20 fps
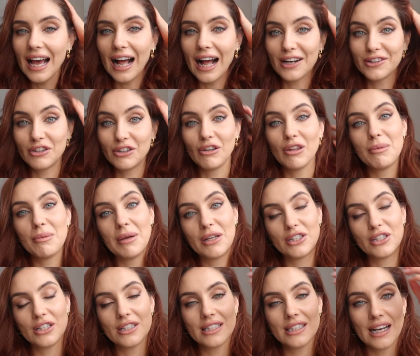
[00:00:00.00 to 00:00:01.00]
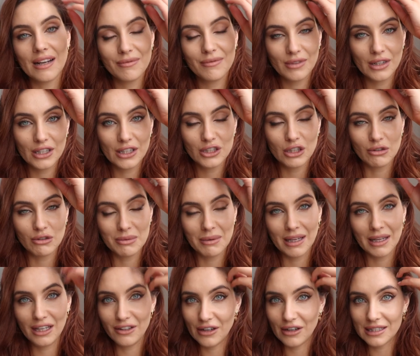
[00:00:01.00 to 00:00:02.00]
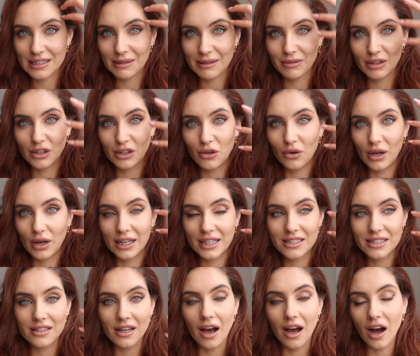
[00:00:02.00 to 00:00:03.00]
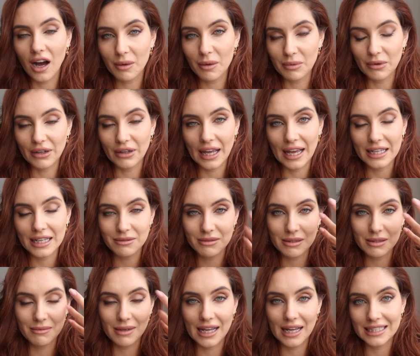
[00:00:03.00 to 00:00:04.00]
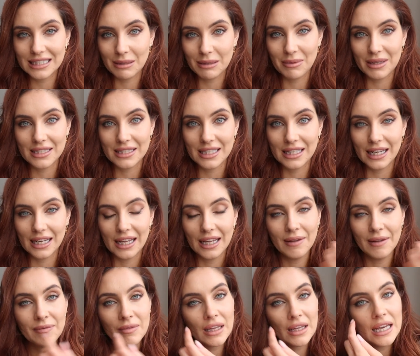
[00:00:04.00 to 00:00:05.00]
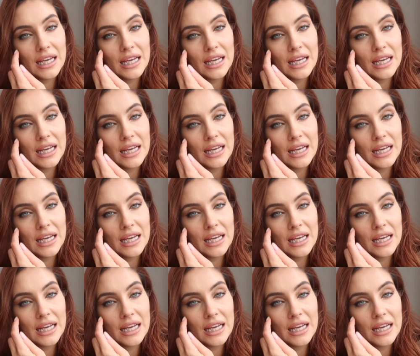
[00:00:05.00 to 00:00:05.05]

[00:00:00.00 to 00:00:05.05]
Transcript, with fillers: I'll show you the pictures that I'm going to show to my hairdresser. I'm going to go like dark brunette with some lighter bits in it.